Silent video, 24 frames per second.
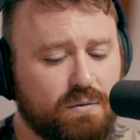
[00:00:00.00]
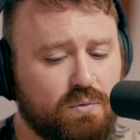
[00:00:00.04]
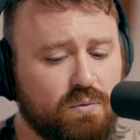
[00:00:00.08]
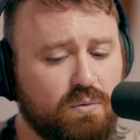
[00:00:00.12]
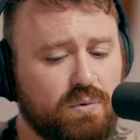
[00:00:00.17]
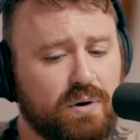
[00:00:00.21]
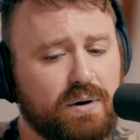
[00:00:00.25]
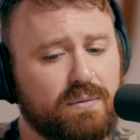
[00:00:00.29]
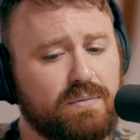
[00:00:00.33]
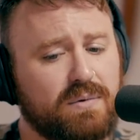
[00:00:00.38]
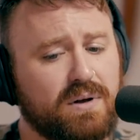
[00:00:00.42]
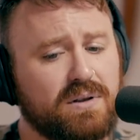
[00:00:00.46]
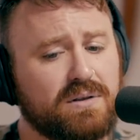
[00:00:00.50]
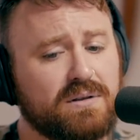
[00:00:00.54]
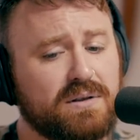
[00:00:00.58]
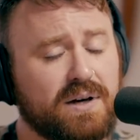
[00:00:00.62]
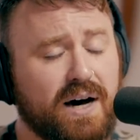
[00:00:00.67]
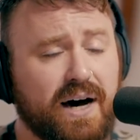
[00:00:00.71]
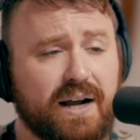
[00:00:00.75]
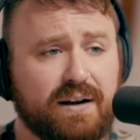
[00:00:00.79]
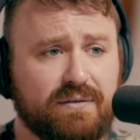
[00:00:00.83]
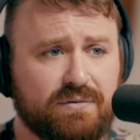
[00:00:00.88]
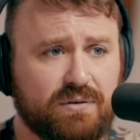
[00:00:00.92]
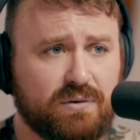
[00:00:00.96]
what a
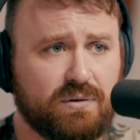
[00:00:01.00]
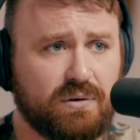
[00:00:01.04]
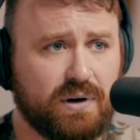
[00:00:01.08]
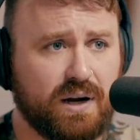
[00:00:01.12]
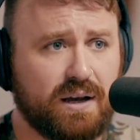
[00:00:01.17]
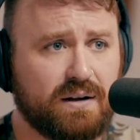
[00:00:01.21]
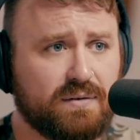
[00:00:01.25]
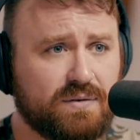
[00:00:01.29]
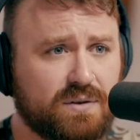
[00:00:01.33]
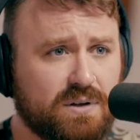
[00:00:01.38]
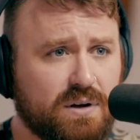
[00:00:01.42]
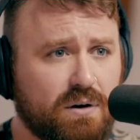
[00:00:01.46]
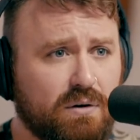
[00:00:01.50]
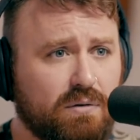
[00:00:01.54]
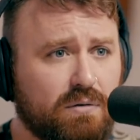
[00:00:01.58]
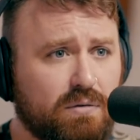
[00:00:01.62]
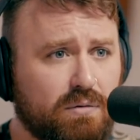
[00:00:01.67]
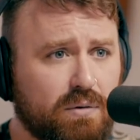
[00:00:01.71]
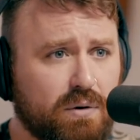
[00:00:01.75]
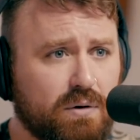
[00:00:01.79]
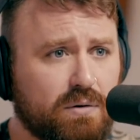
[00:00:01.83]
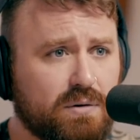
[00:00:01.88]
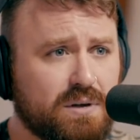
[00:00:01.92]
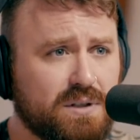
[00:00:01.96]
lot of creatives go
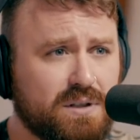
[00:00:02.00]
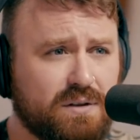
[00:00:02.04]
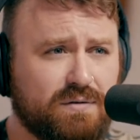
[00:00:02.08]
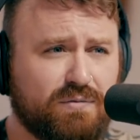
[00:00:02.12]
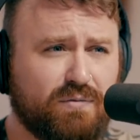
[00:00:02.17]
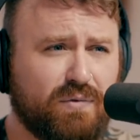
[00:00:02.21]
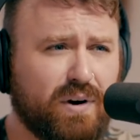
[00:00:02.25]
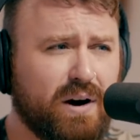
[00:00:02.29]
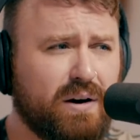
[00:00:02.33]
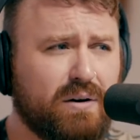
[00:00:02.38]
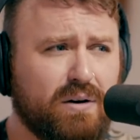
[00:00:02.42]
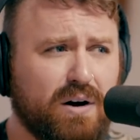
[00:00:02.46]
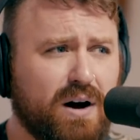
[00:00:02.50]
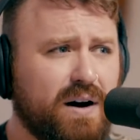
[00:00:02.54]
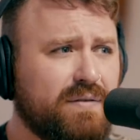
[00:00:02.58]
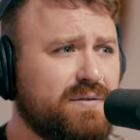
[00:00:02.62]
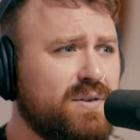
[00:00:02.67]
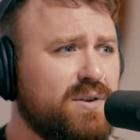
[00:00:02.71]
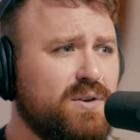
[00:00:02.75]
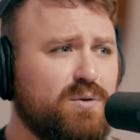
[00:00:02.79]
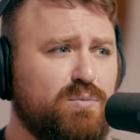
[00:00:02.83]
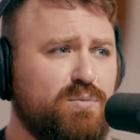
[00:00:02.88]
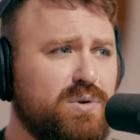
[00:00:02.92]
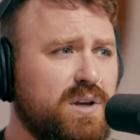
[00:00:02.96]
through because very
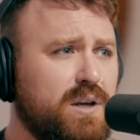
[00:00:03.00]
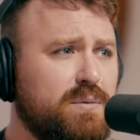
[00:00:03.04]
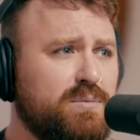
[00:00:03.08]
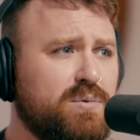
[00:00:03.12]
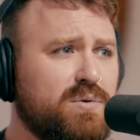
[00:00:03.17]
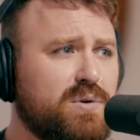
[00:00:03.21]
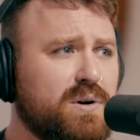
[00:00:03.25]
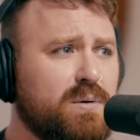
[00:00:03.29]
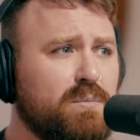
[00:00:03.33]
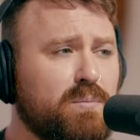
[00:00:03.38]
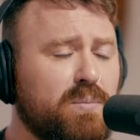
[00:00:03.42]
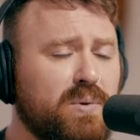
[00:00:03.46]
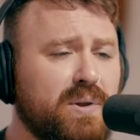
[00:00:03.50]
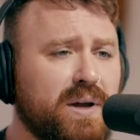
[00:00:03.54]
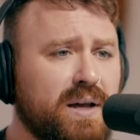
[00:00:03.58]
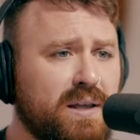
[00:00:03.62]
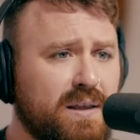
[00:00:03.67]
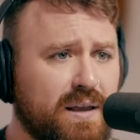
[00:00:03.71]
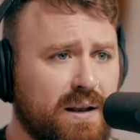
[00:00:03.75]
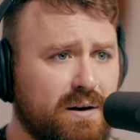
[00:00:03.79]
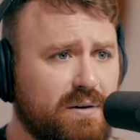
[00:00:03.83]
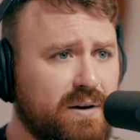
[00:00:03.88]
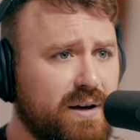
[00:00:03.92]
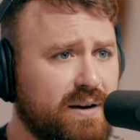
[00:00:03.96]
often do people complain
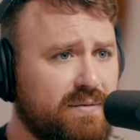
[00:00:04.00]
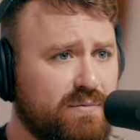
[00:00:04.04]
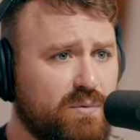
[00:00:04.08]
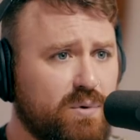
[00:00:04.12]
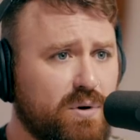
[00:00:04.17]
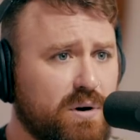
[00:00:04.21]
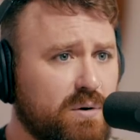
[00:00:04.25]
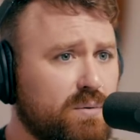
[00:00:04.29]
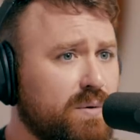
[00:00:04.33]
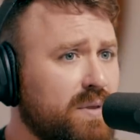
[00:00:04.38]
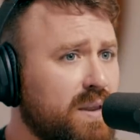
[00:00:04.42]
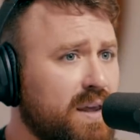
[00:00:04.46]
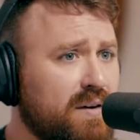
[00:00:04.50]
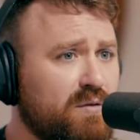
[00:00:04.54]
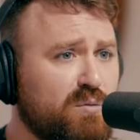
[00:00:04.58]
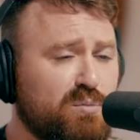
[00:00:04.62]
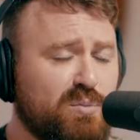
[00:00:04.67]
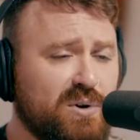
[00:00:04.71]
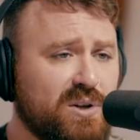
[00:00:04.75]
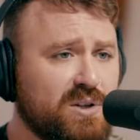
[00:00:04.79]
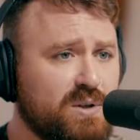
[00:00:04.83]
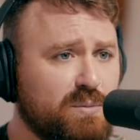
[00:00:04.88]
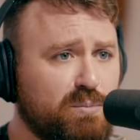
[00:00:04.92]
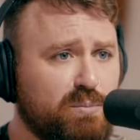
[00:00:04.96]
they don't have work when they have a
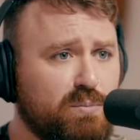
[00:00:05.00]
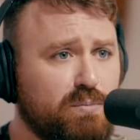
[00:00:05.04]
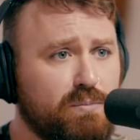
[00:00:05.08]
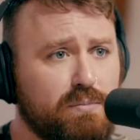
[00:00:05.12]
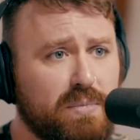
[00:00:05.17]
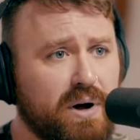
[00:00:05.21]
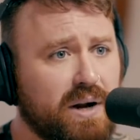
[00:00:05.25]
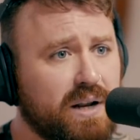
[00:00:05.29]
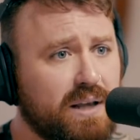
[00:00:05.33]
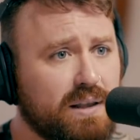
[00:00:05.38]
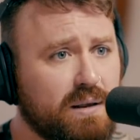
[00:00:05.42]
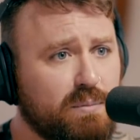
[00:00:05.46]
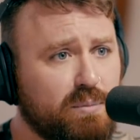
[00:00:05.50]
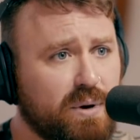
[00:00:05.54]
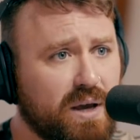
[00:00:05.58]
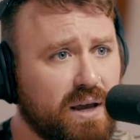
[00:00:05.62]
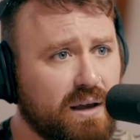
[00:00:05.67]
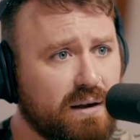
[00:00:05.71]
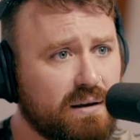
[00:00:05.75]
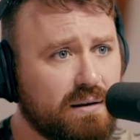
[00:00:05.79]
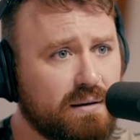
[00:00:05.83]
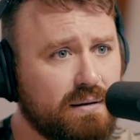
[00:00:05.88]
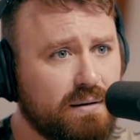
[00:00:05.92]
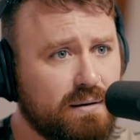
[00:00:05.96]
bunch of money in the
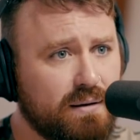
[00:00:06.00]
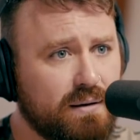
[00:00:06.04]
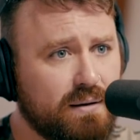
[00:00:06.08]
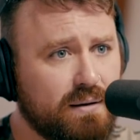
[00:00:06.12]
bank